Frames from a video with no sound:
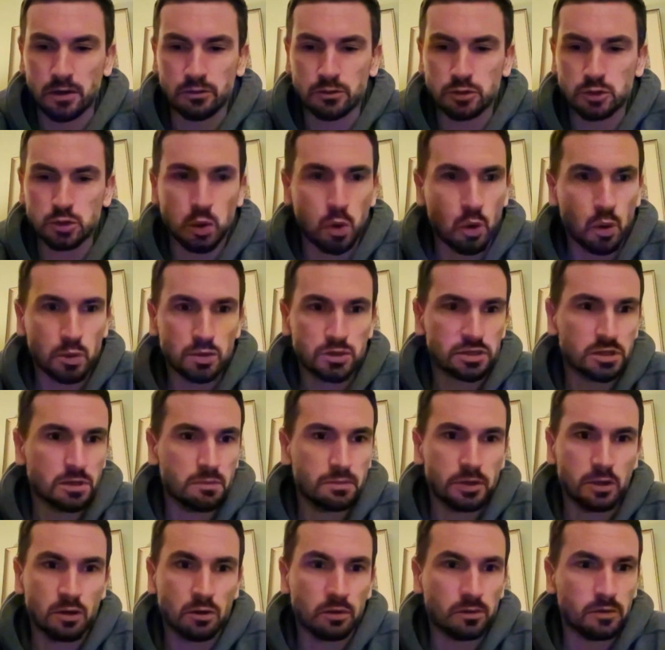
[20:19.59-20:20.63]
Torture
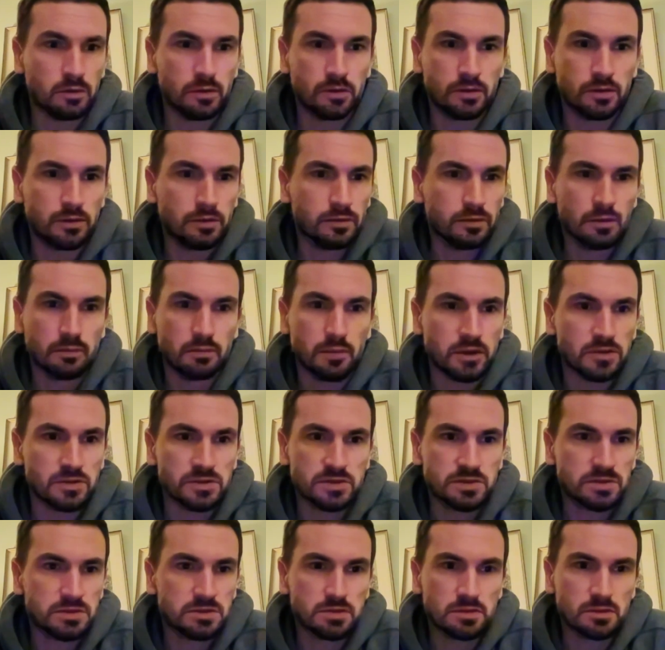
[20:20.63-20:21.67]
beyond the
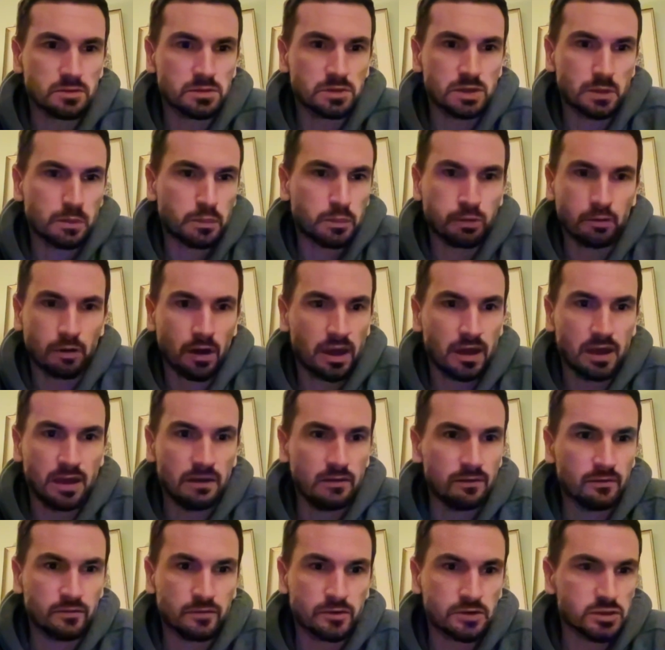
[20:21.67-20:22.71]
most
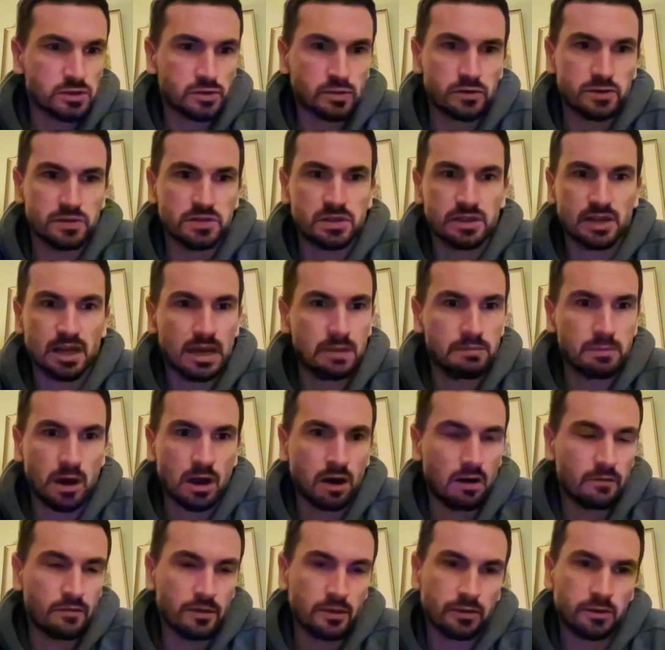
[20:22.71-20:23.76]
depraved stories that came out
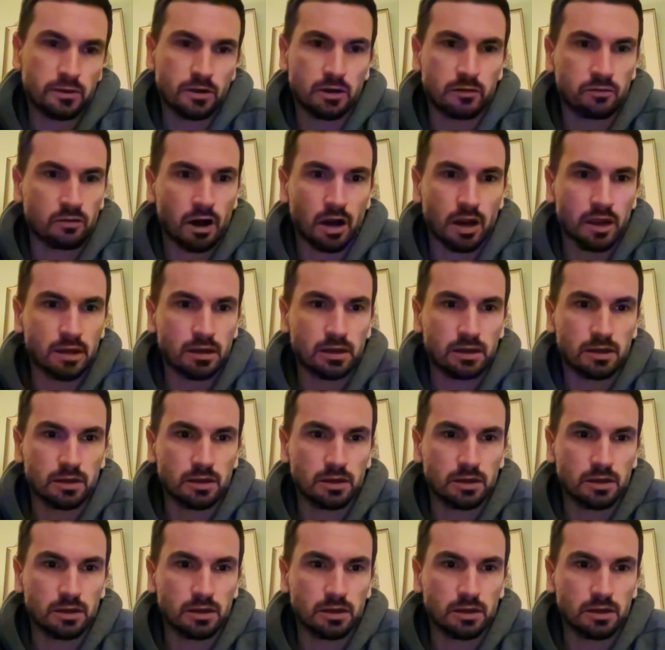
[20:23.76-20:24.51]
of the Third Reich.